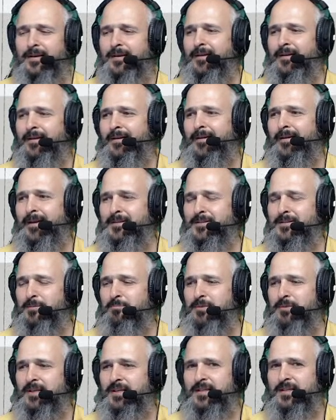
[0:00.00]
at the
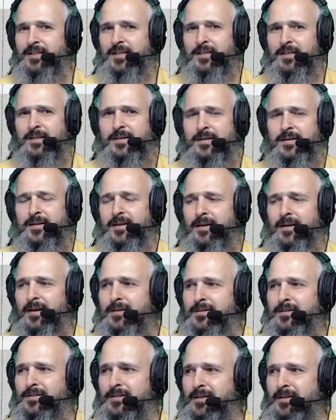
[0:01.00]
beginning,
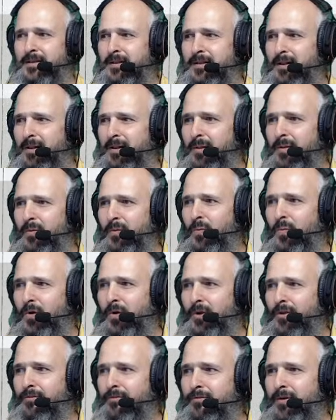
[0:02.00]
until one of
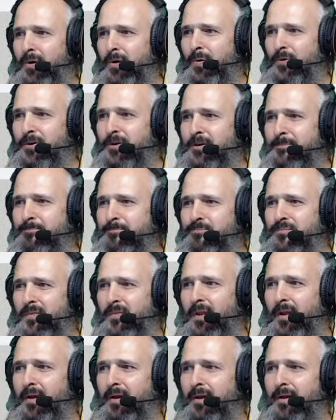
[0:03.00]
our
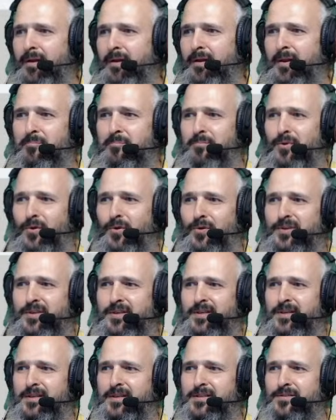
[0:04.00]

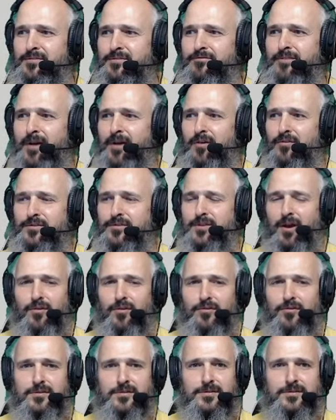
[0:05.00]
employees found out
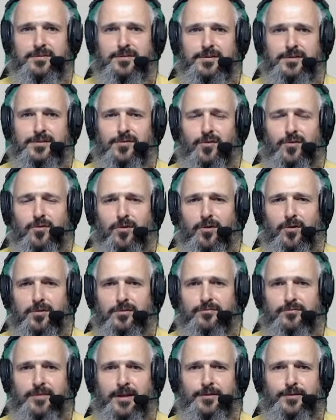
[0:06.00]
the so-called
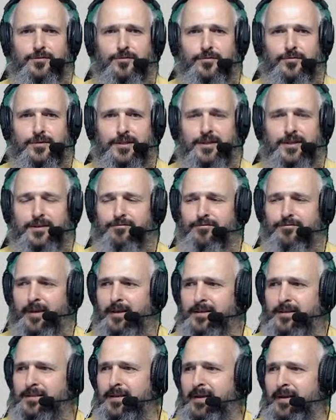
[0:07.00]
Venturi effect,
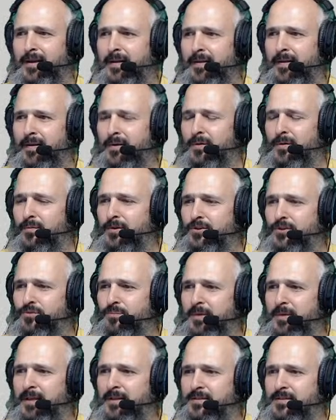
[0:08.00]
which
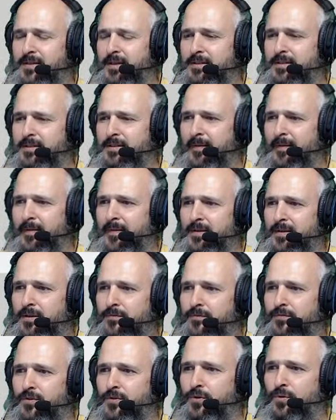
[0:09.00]
means that if
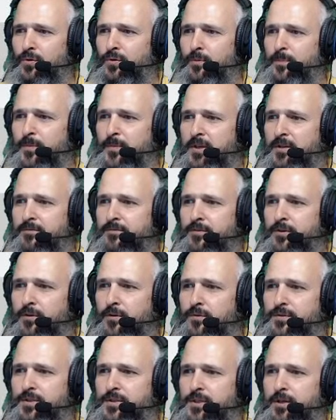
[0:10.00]
you infuse
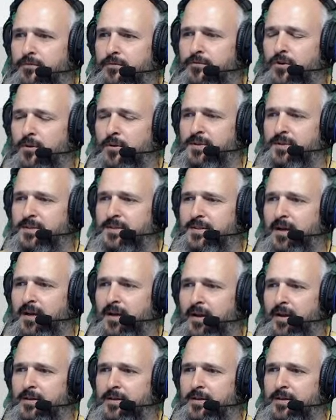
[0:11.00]
here from the side,